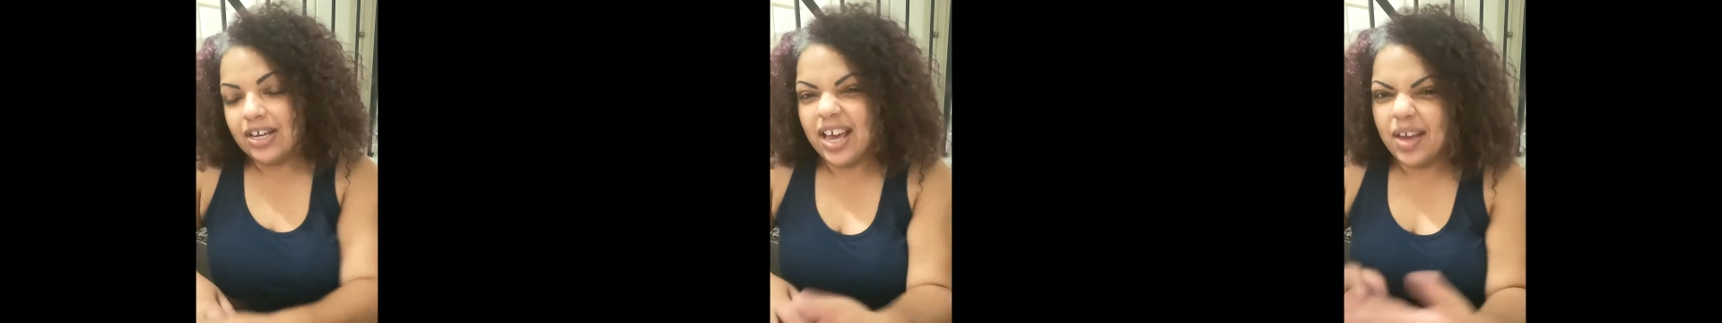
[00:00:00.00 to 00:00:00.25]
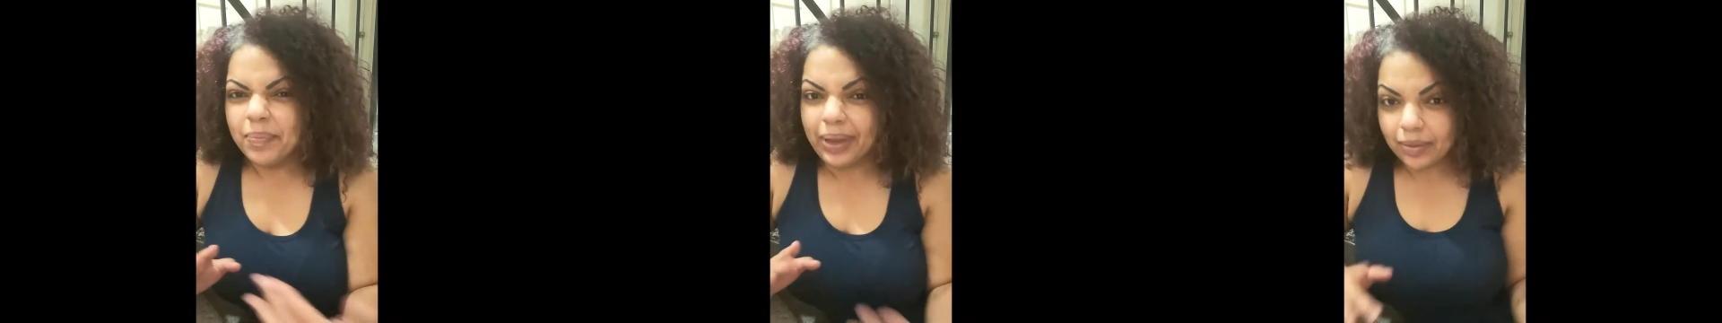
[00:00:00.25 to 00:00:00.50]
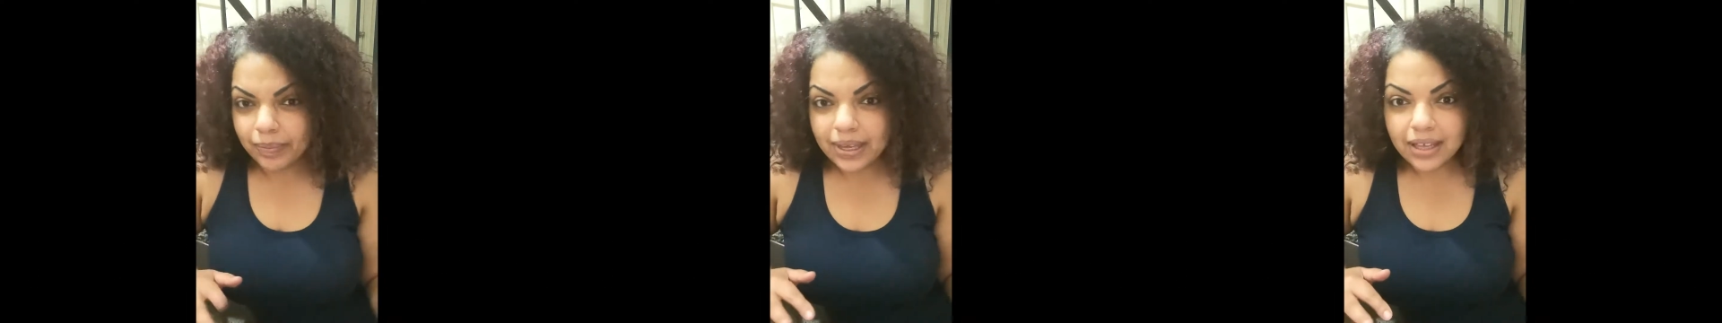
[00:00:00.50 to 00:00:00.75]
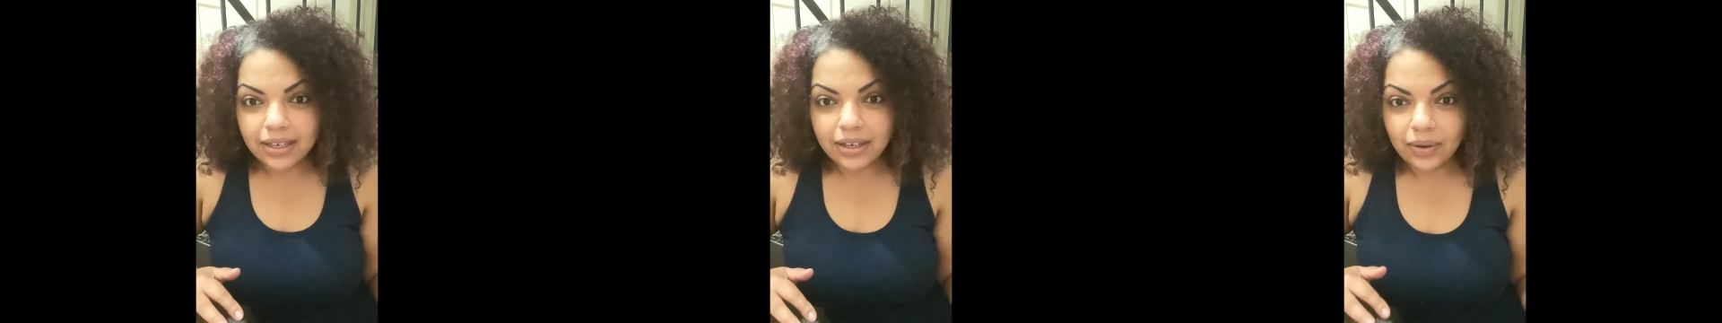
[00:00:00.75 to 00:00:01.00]
It might be
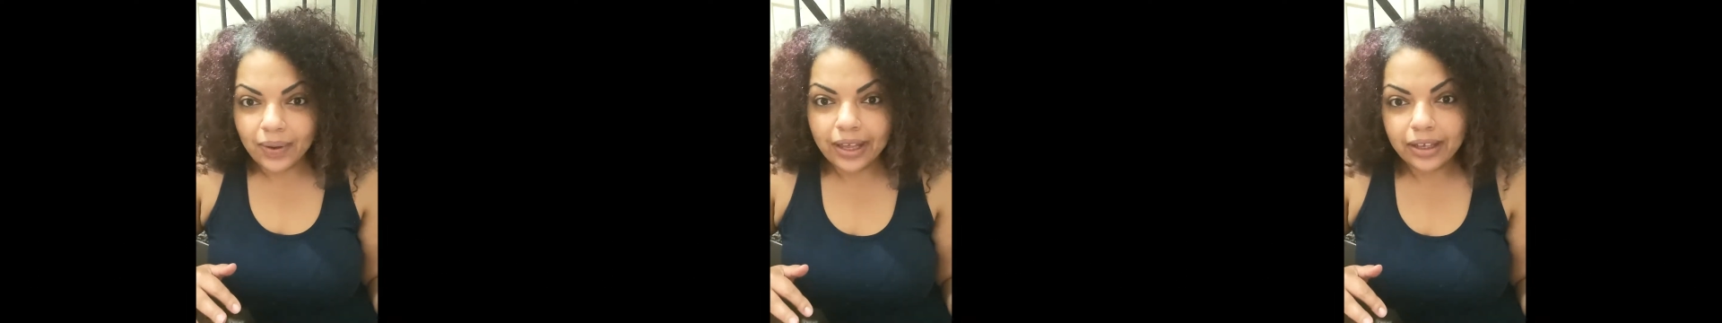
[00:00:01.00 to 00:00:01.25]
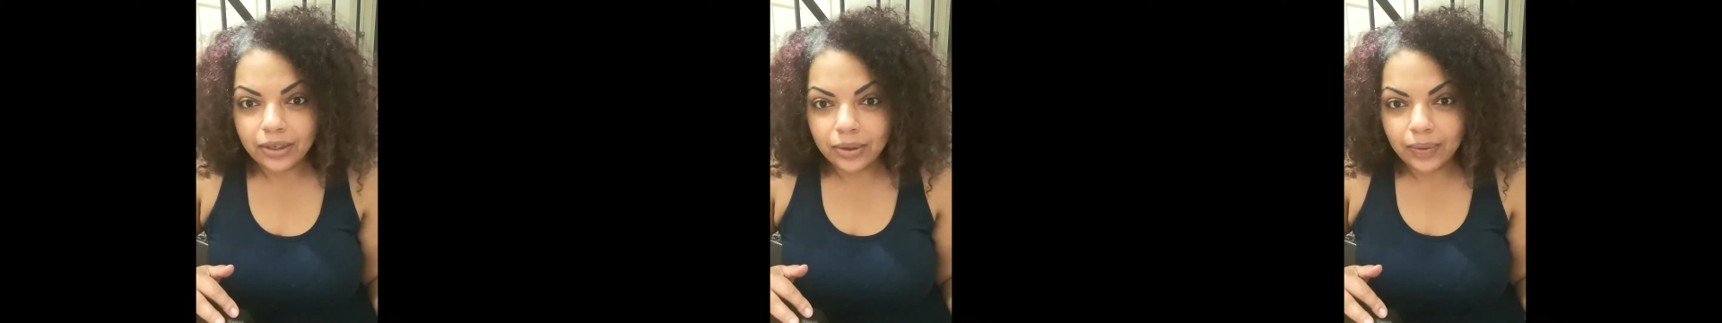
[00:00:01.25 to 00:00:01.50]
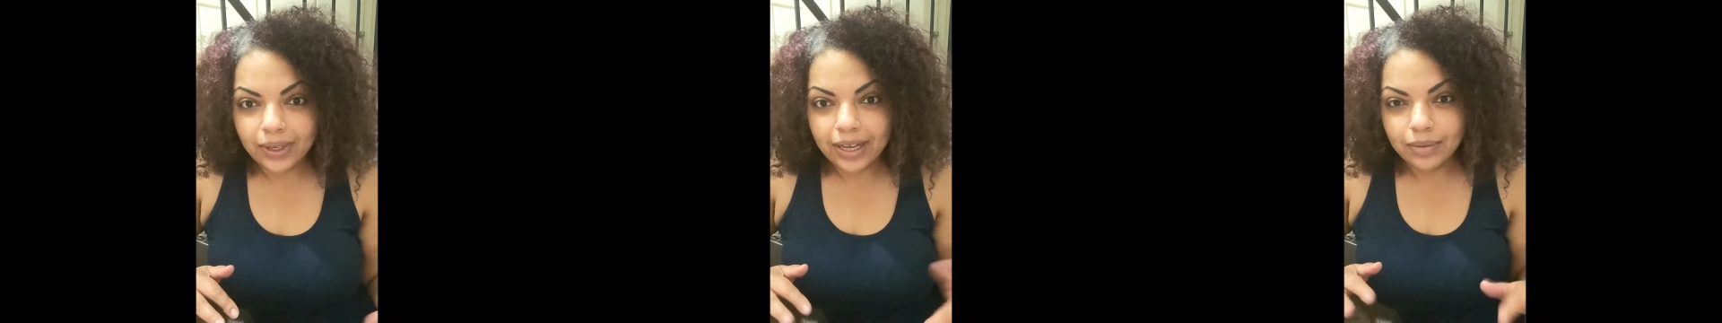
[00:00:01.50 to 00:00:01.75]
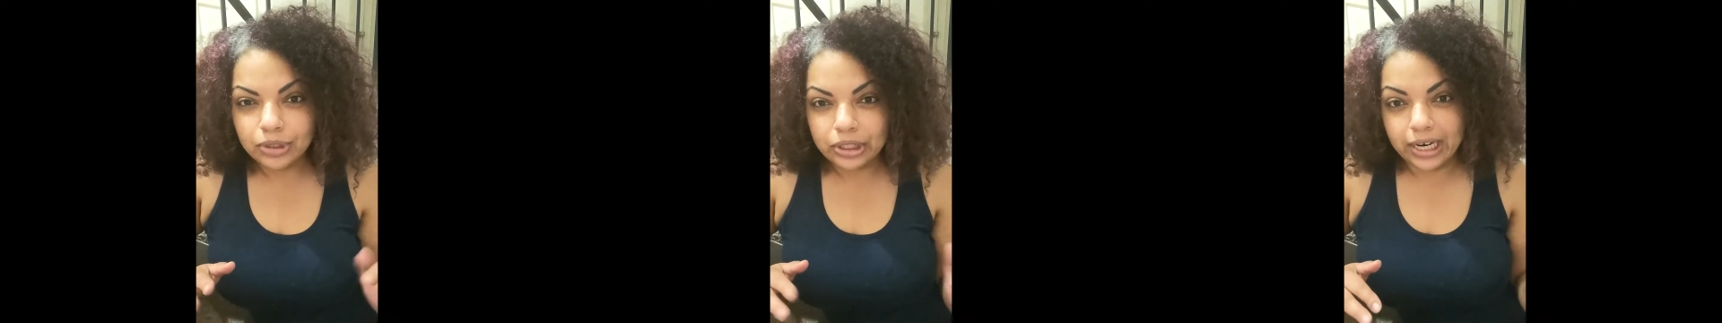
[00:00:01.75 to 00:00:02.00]
a little echoey.
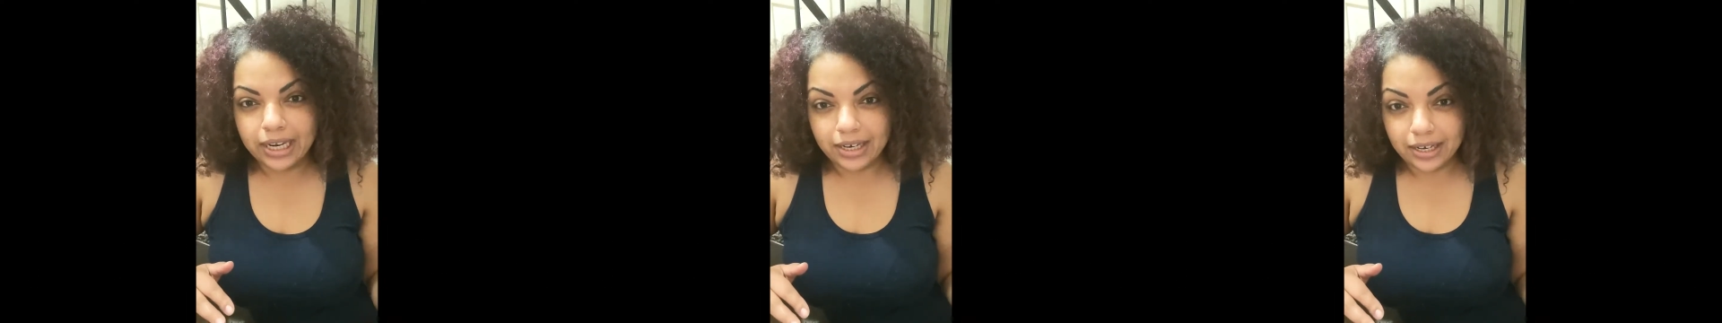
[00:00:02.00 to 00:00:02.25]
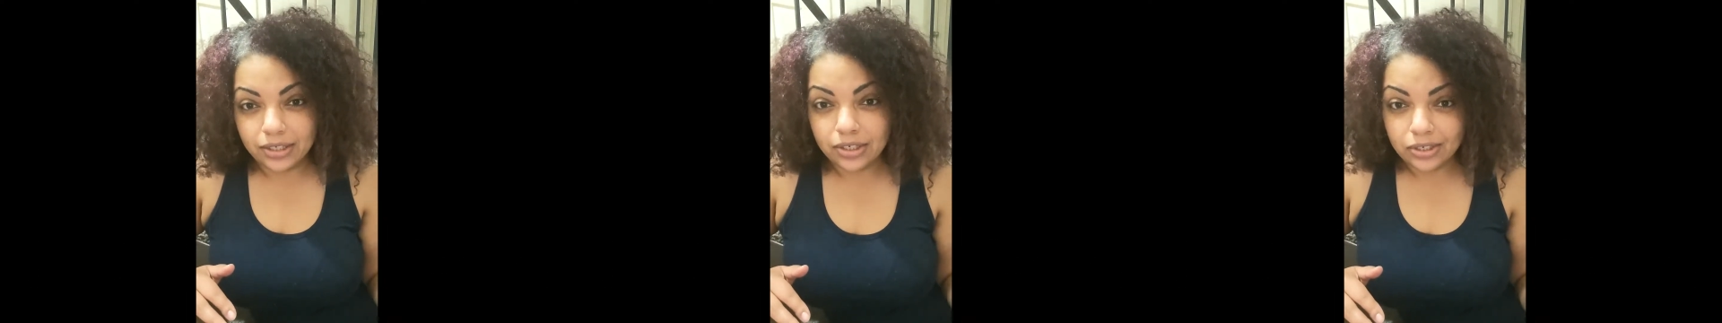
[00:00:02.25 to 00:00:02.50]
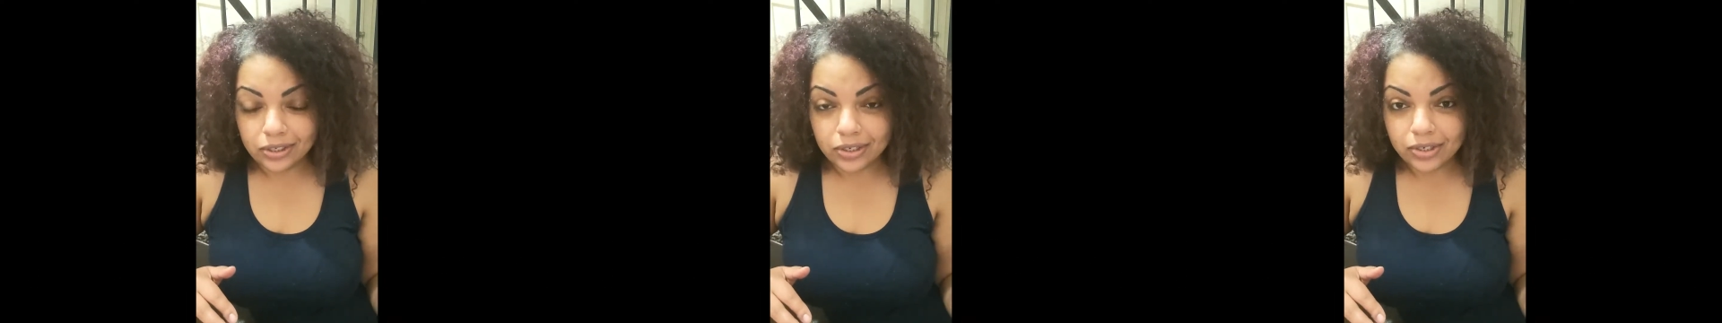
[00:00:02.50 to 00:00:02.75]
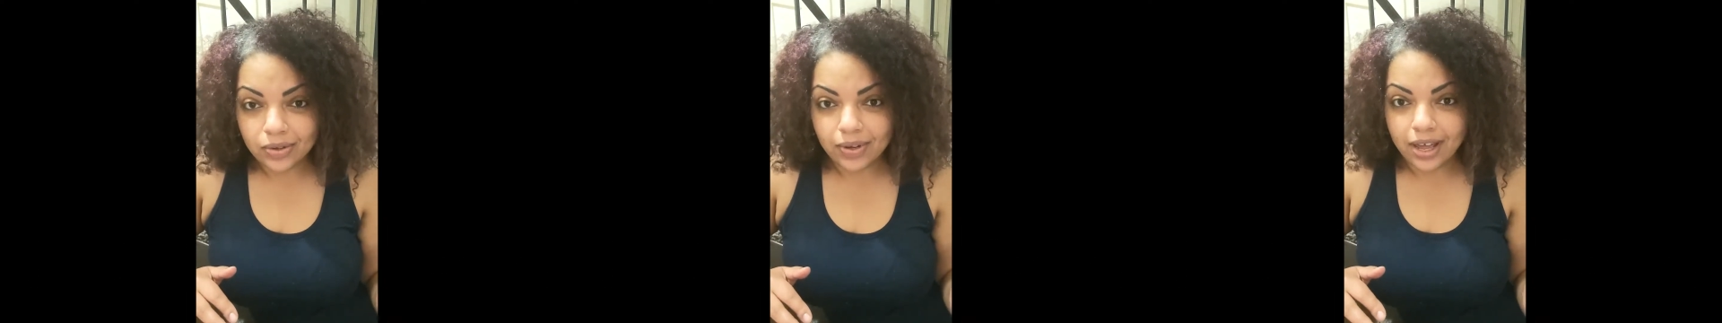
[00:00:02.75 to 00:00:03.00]
I'm trying not to talk
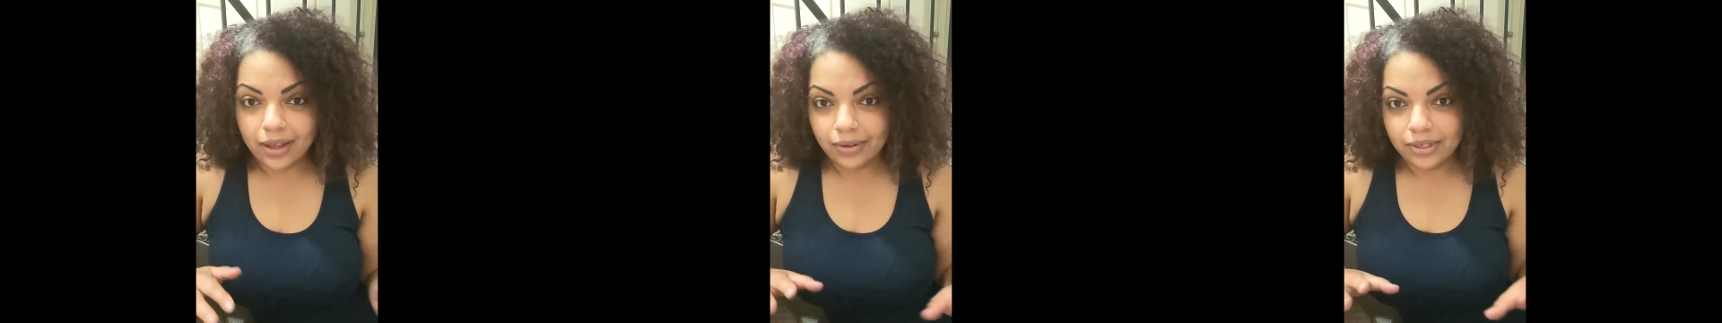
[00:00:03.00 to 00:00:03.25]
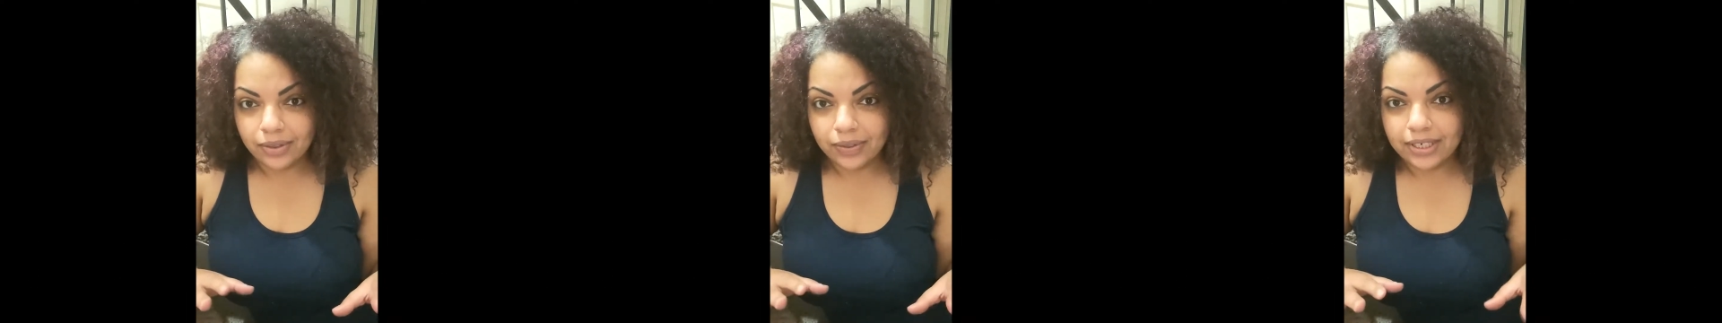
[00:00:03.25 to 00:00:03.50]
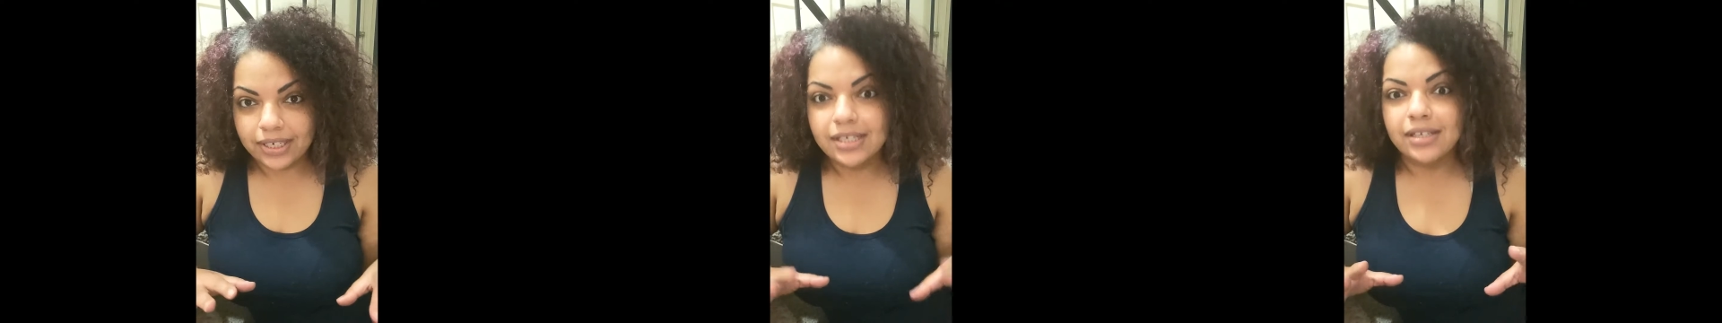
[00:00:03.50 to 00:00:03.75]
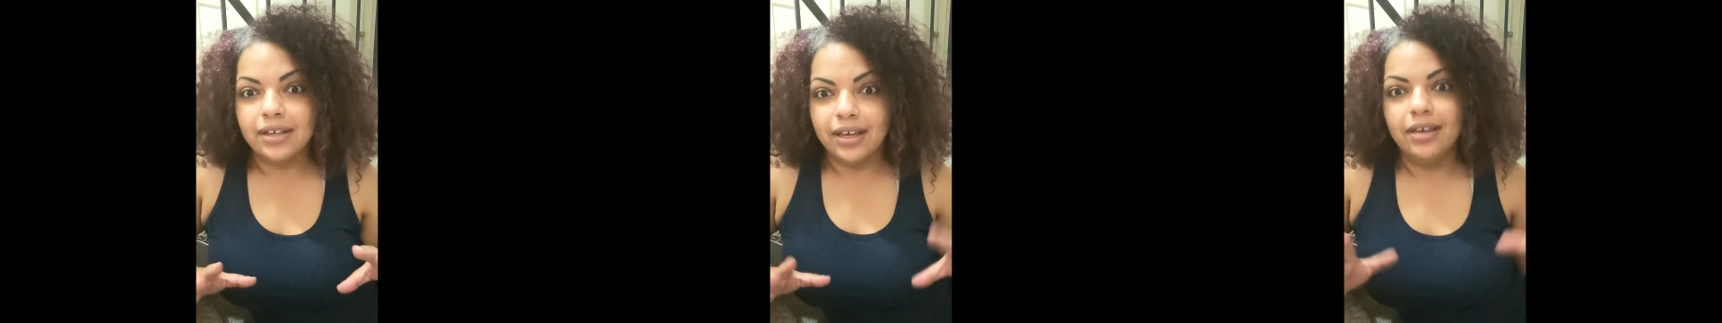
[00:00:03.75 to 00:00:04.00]
so loud so it
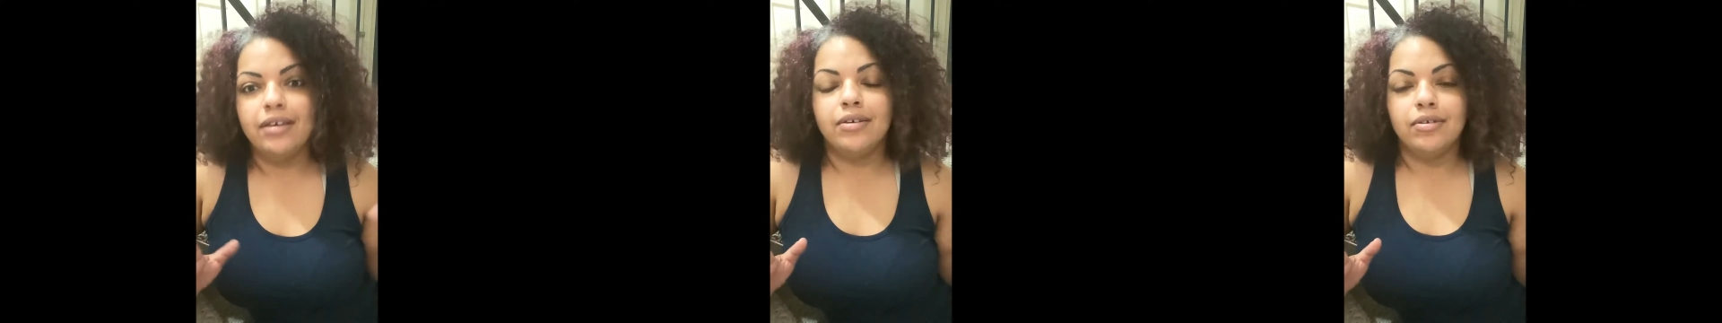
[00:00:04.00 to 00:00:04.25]
doesn't